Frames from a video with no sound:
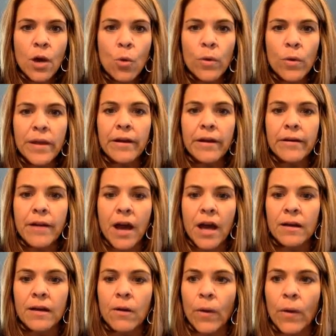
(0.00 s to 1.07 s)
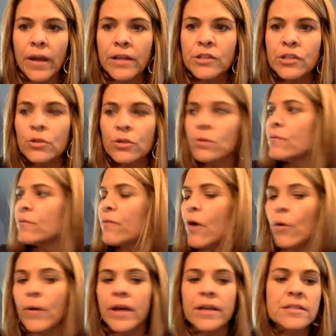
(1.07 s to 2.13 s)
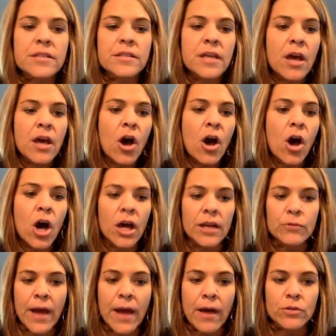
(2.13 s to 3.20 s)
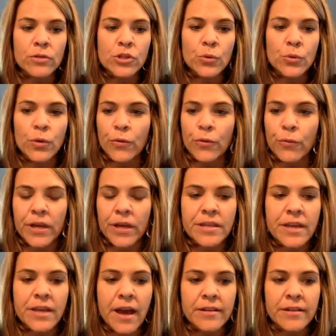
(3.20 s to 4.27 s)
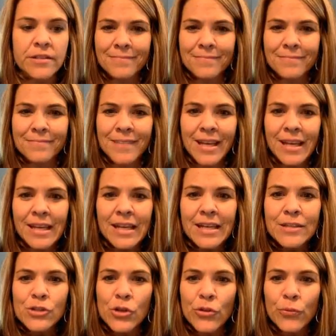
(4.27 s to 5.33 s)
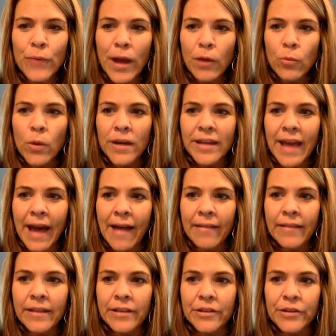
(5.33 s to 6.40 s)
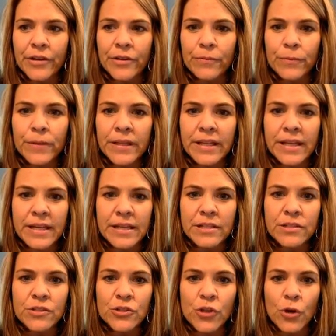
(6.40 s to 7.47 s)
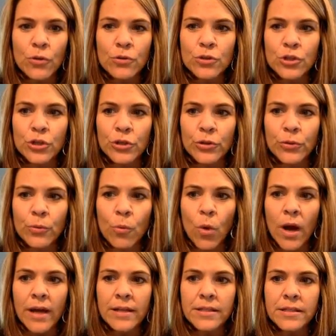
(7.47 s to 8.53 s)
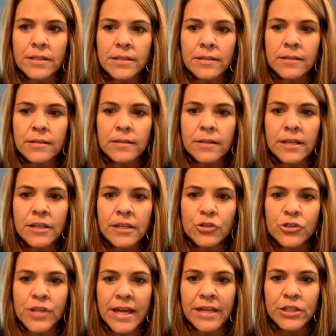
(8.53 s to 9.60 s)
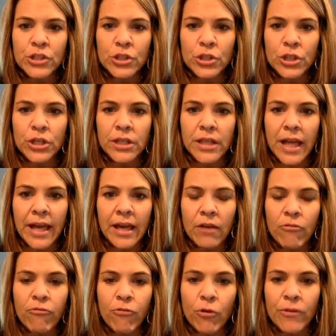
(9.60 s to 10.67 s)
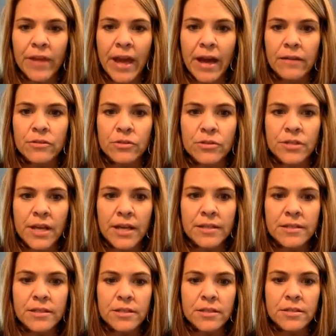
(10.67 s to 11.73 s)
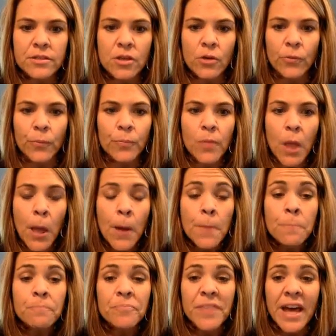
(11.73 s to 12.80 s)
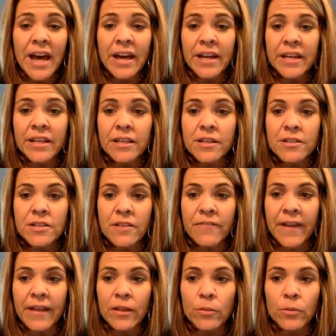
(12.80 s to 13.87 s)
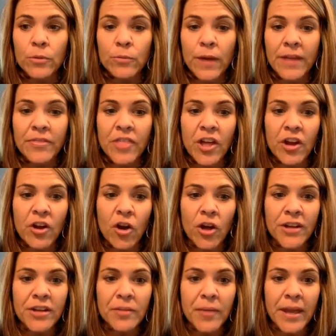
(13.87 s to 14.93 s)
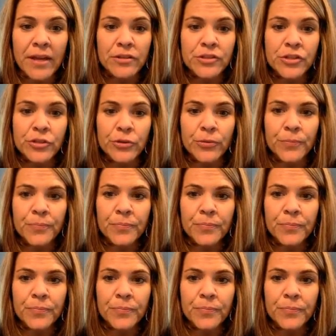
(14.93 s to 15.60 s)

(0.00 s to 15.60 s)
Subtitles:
We are not going to focus on round 2 or 3 yet. So the round 1 calendar really shows you what each day should look like for the exercise. So that is available right there on demand too.